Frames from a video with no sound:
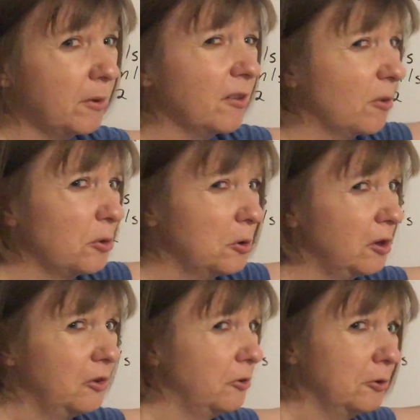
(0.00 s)
but it's
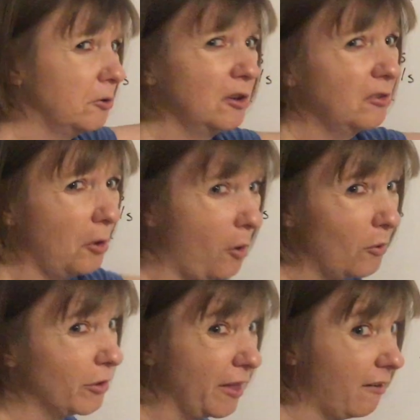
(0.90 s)
32 degrees
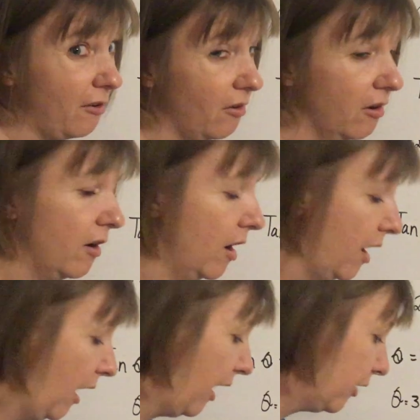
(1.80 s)
over there?
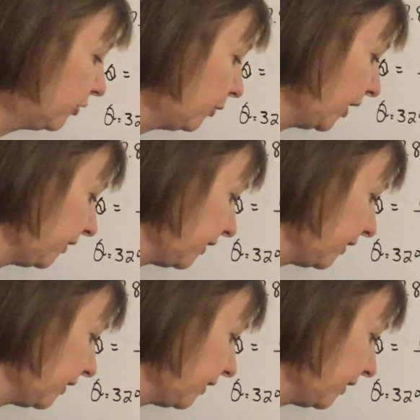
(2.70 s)
How do I